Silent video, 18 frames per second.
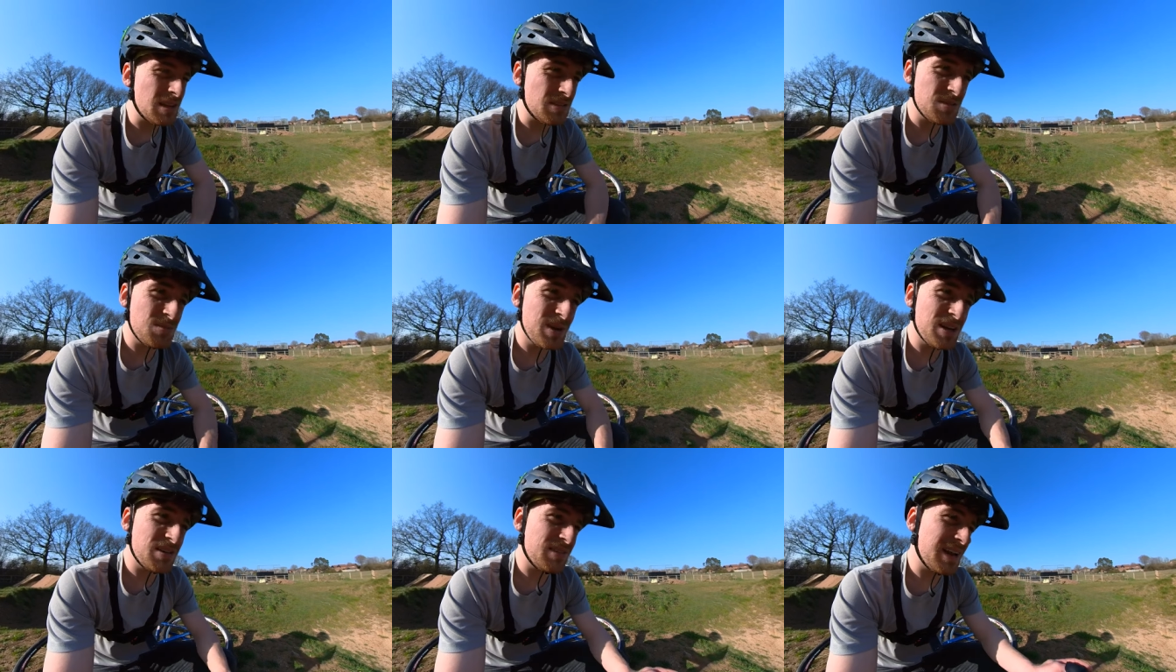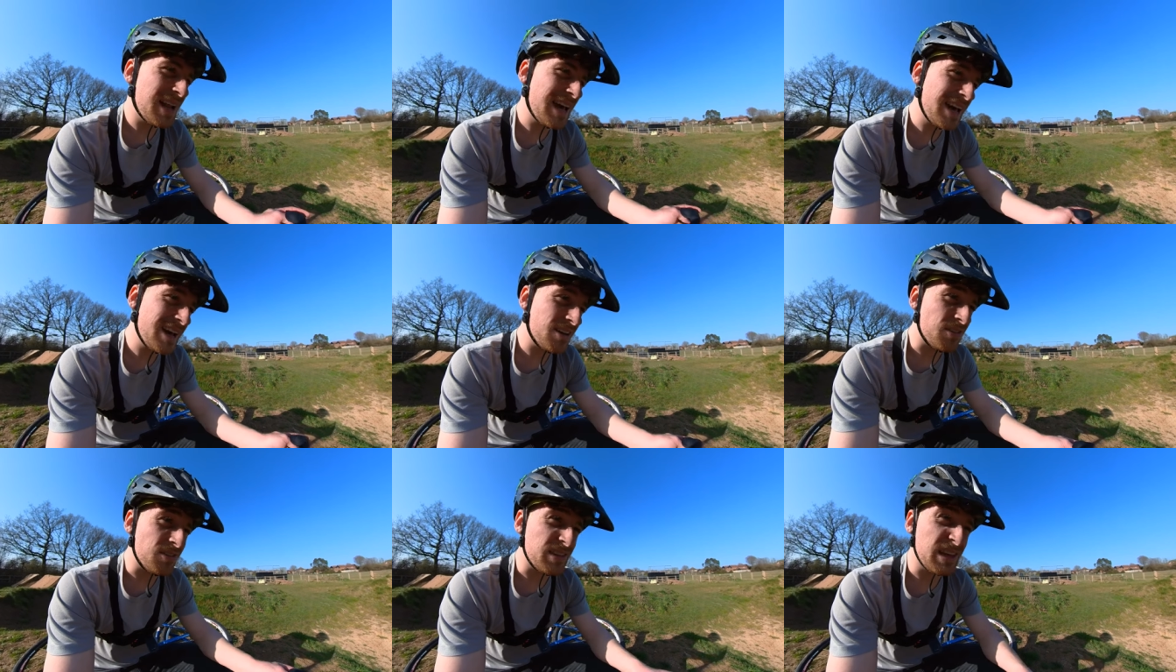There's a bit of
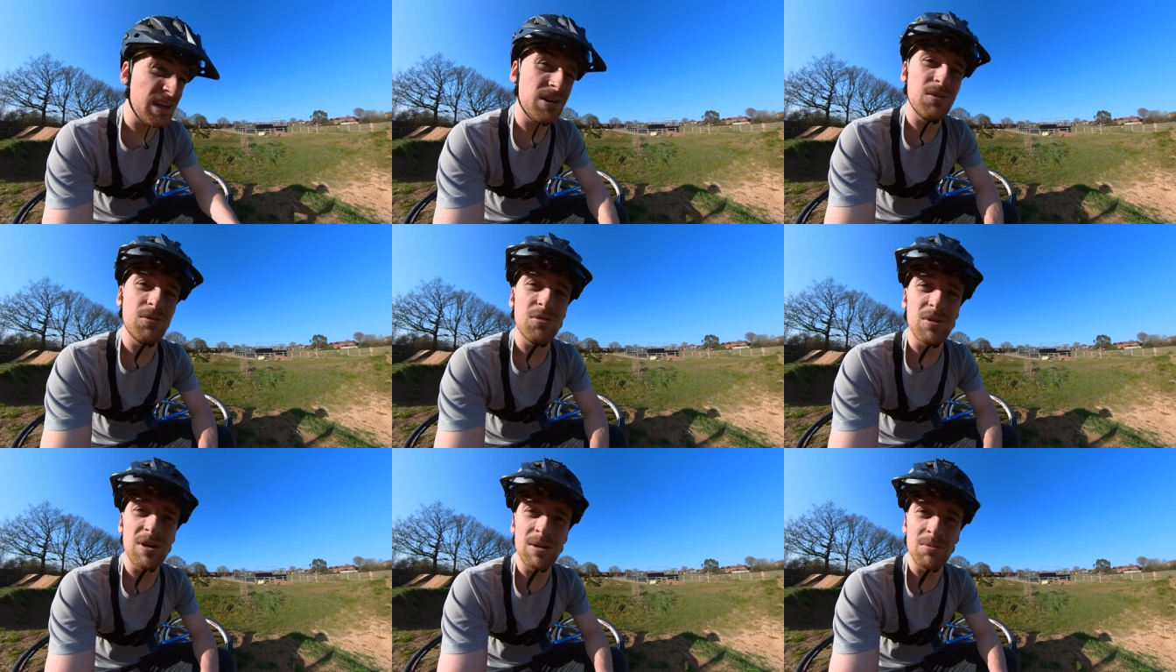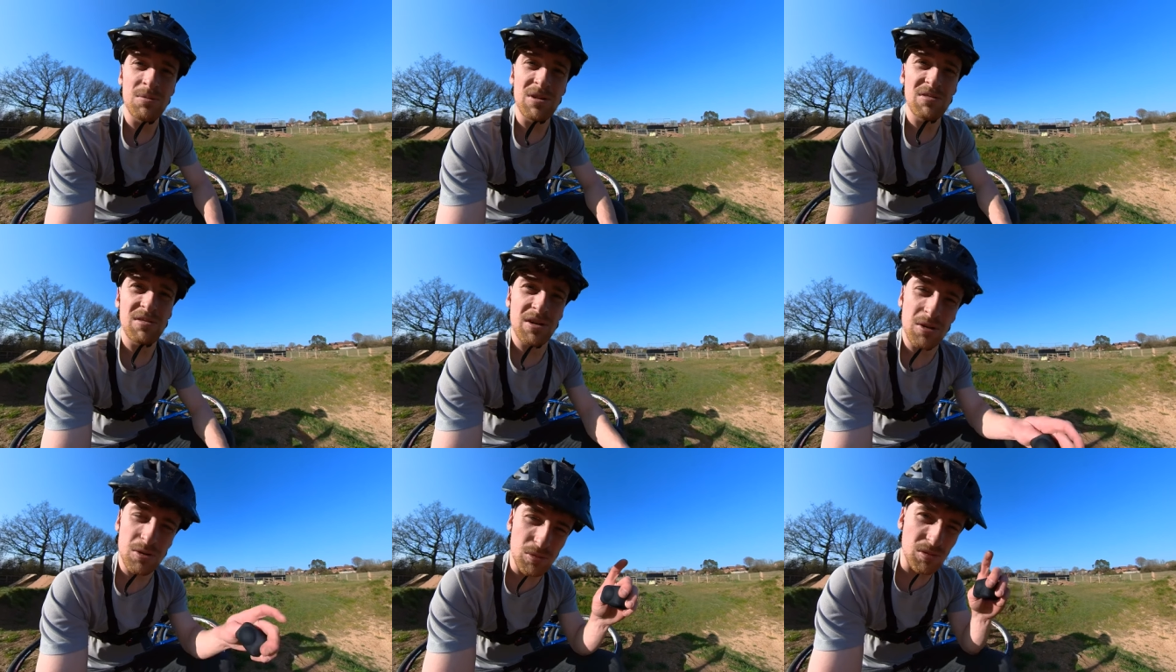lag on the old one
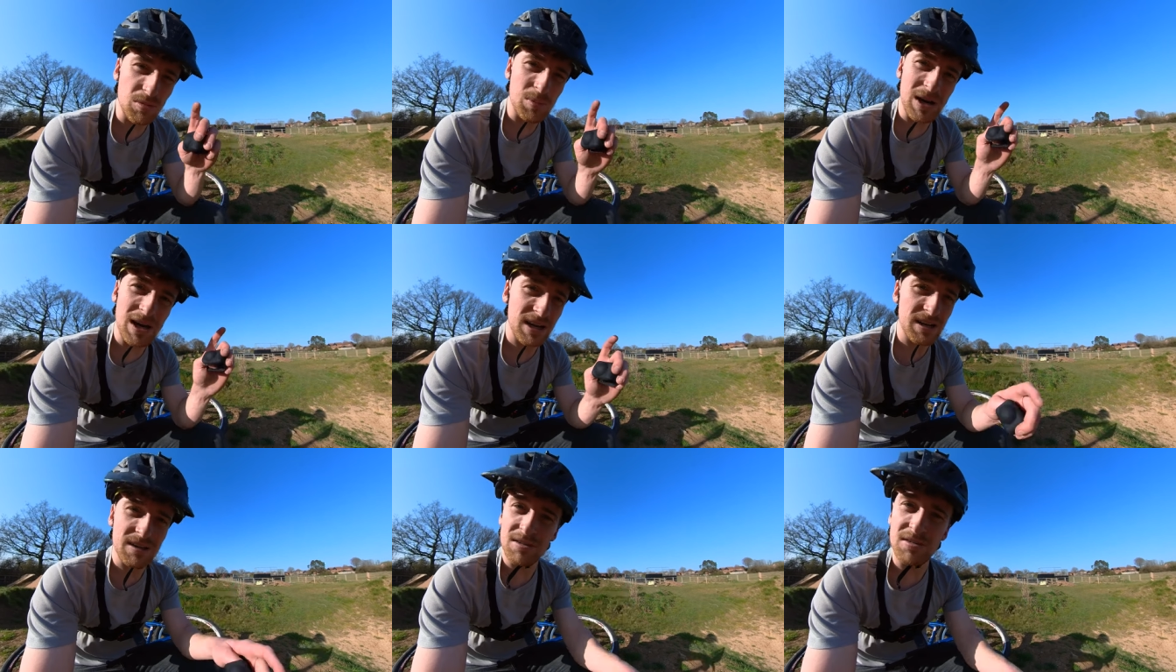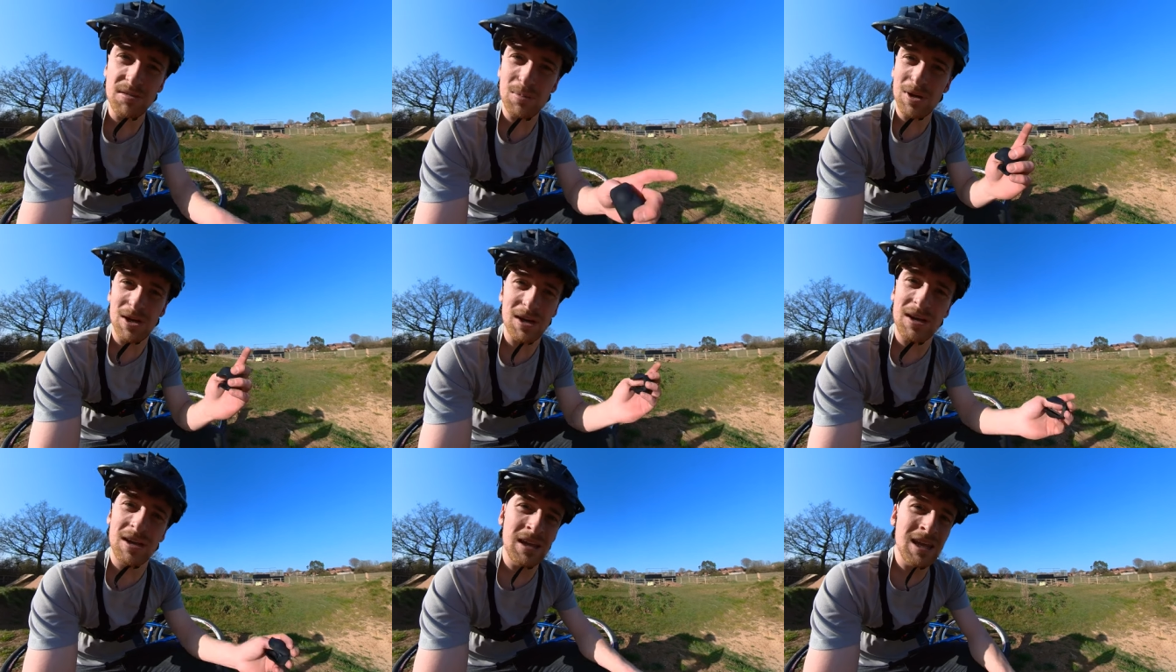with all the buttons,
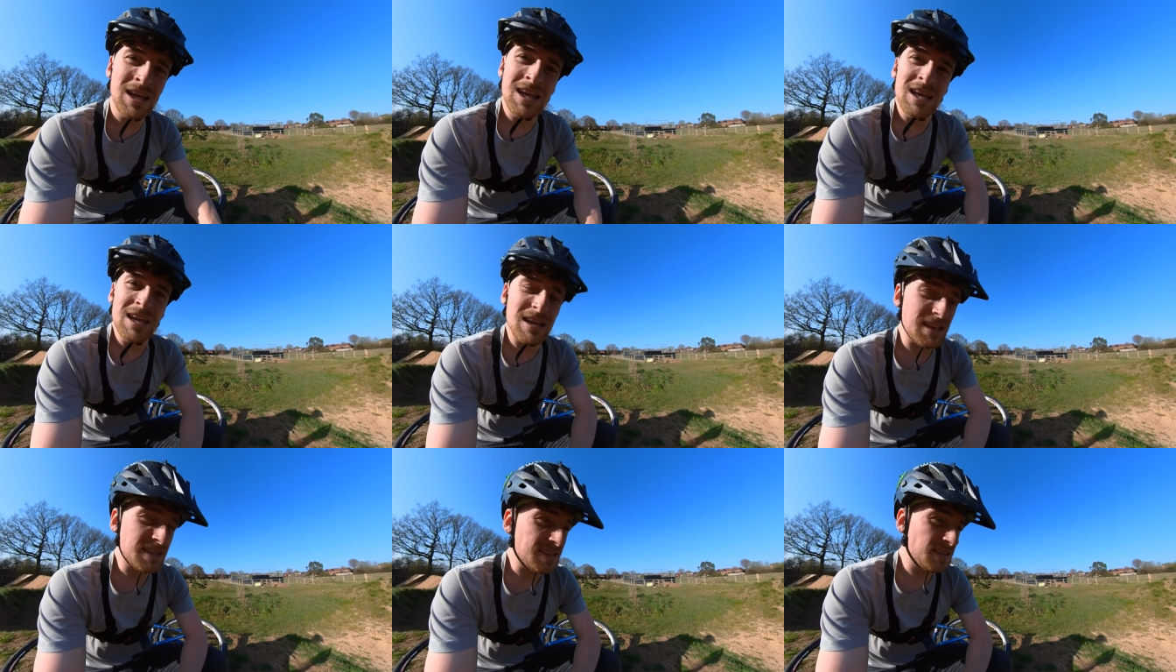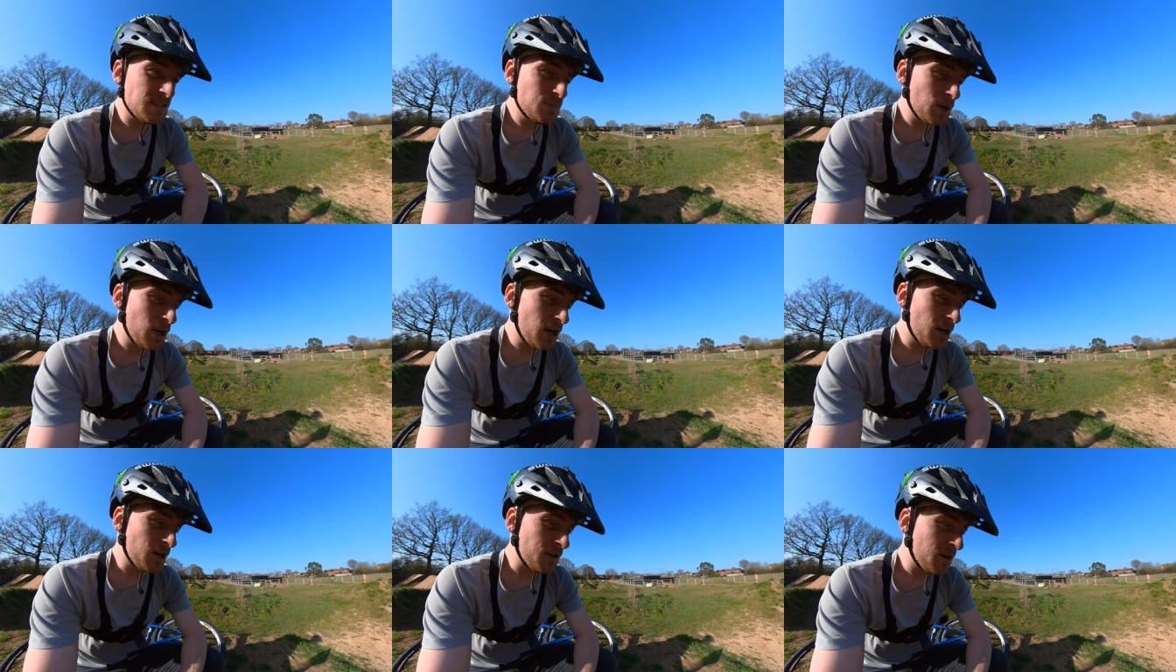but this is
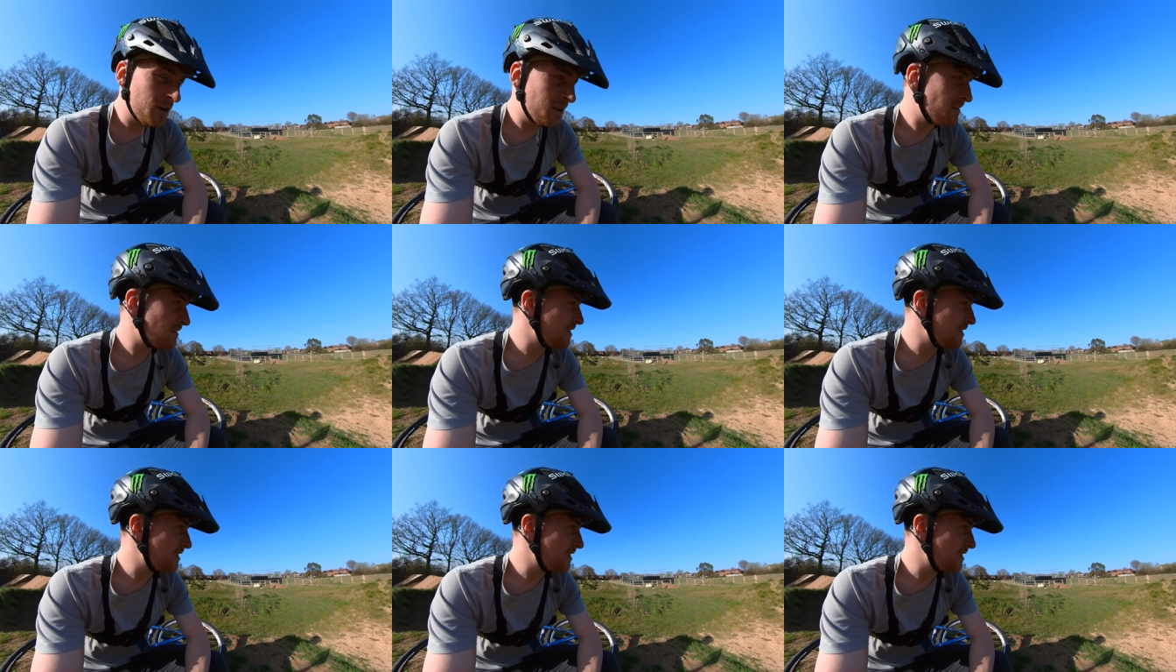spot on.